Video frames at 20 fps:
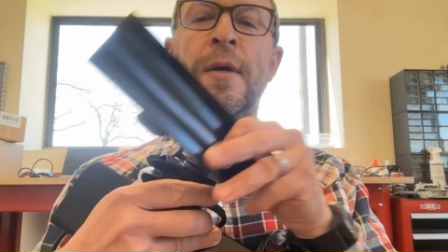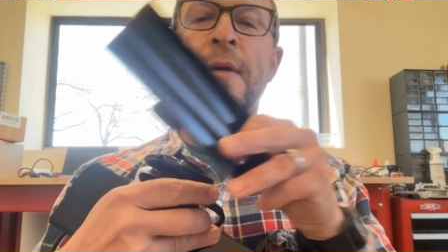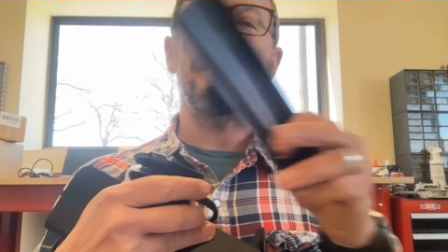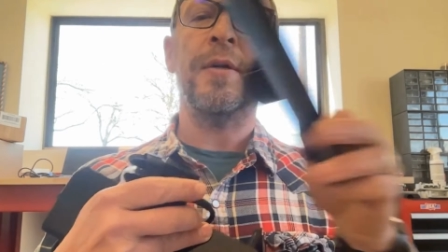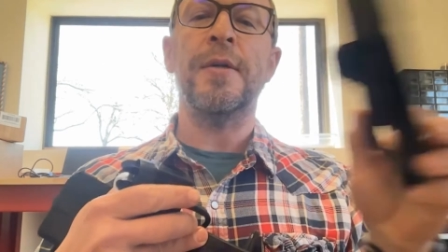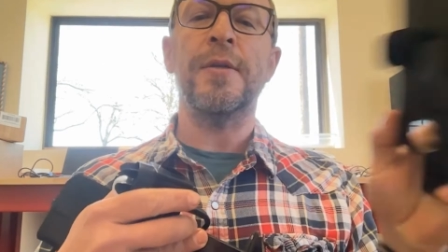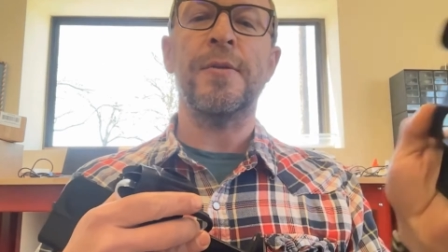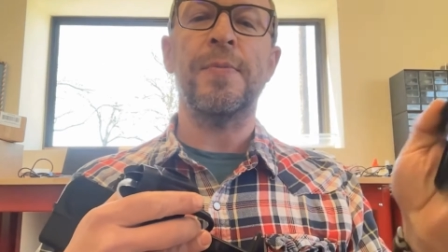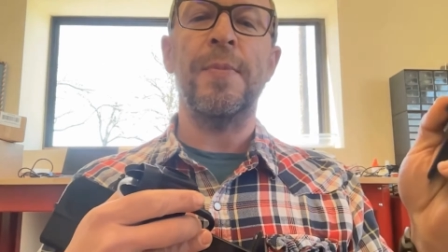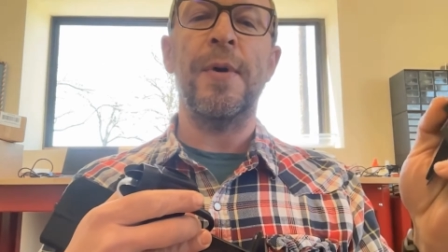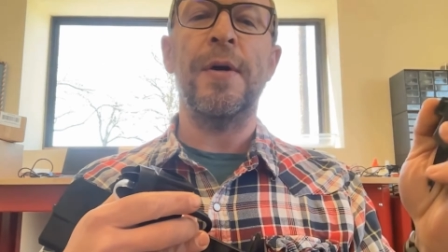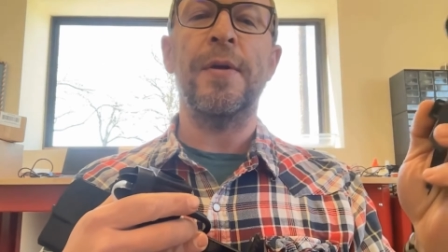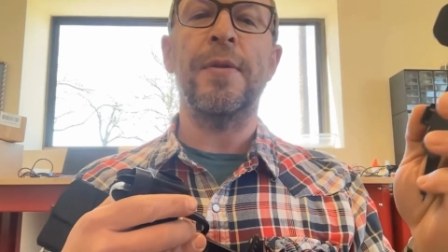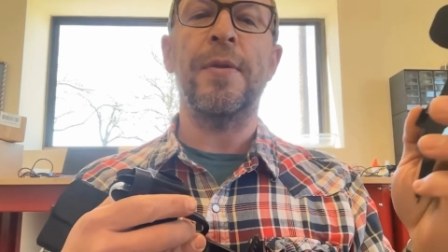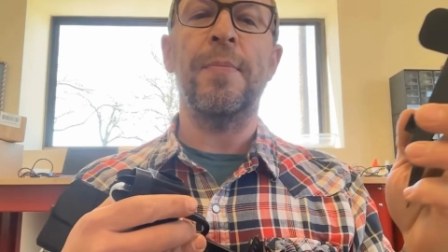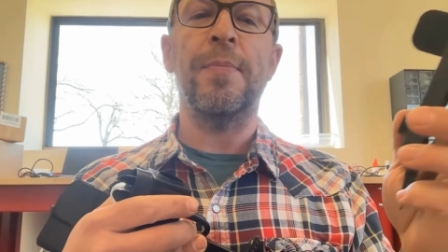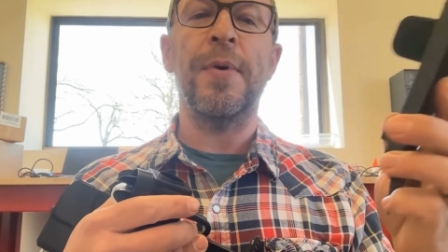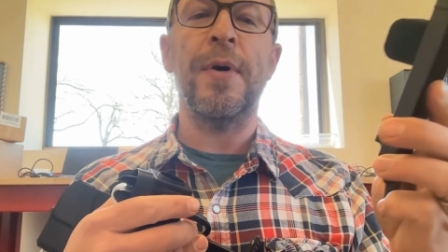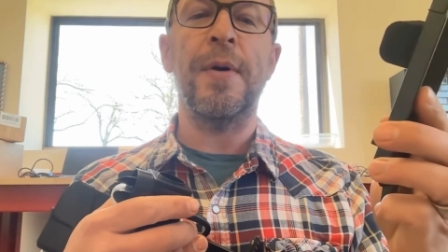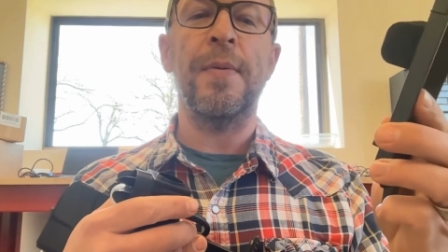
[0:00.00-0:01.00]
Dismount
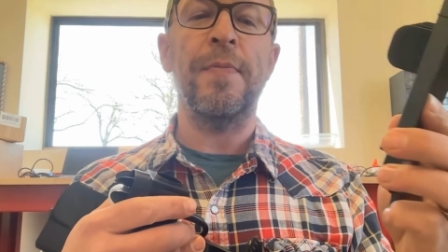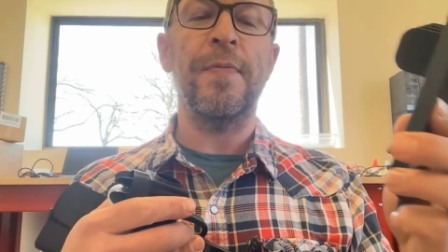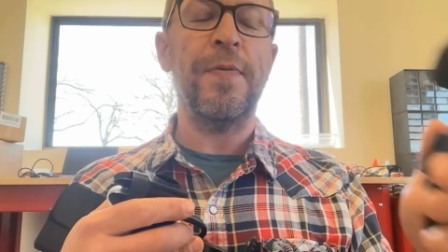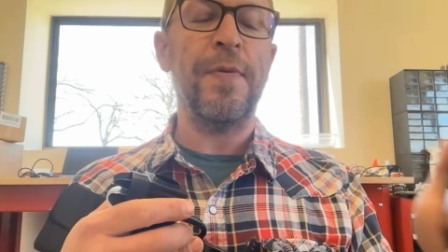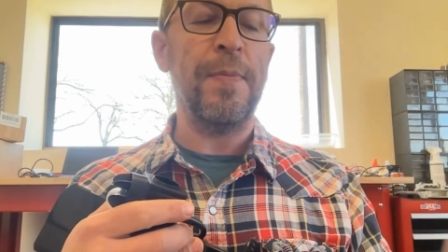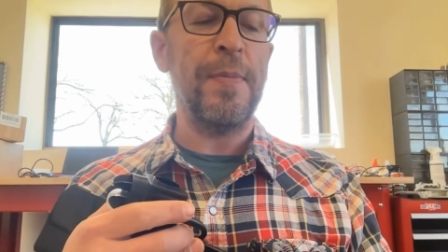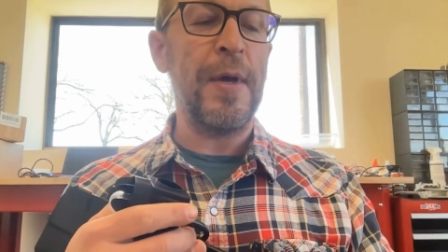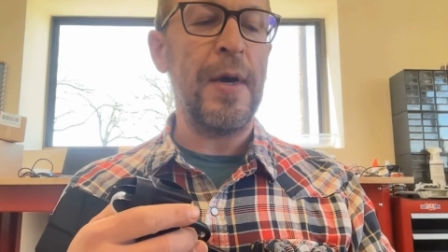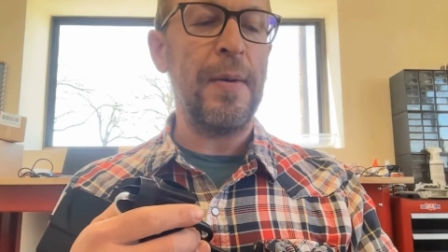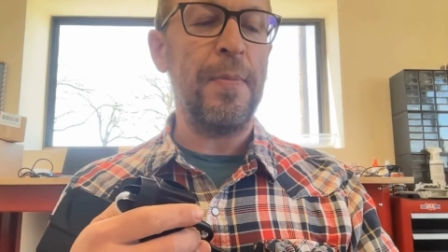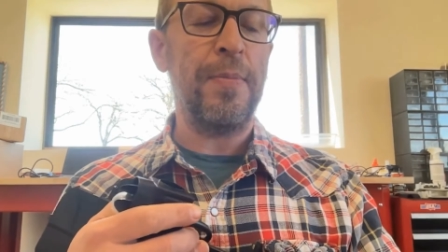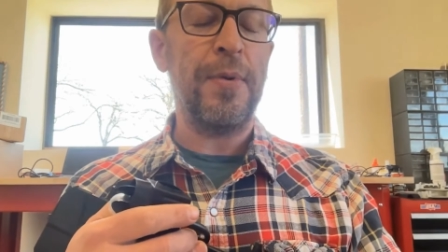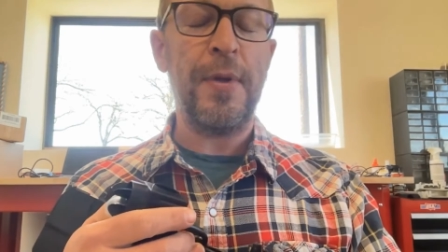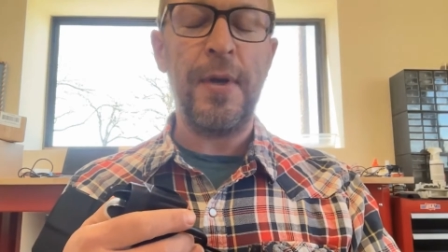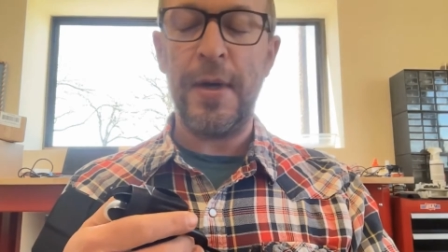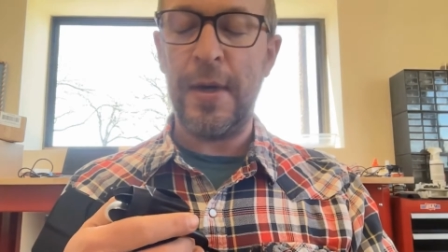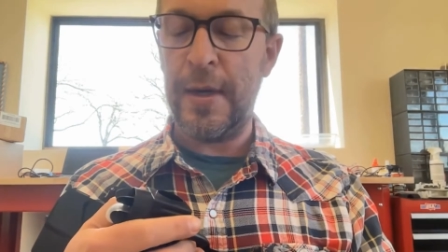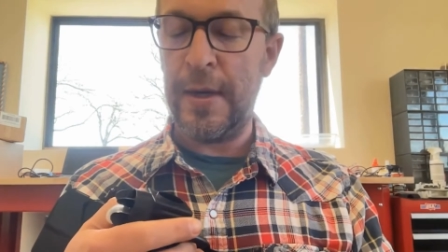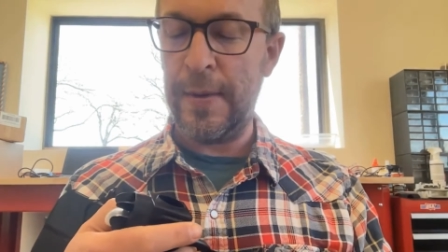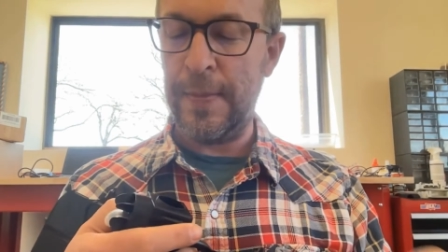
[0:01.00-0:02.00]
the pump from that
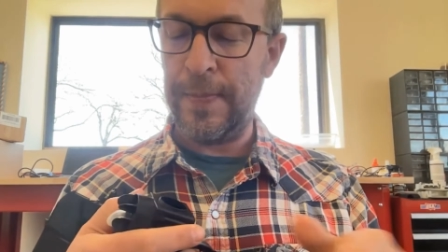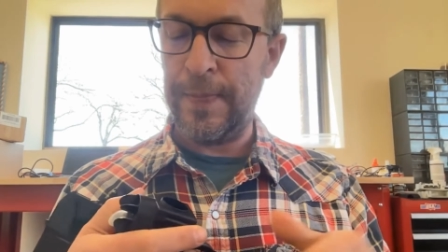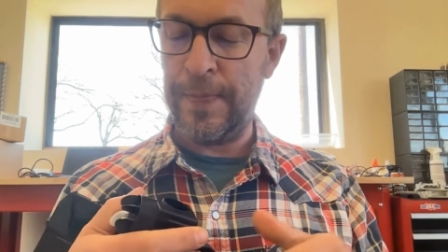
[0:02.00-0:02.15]
plate.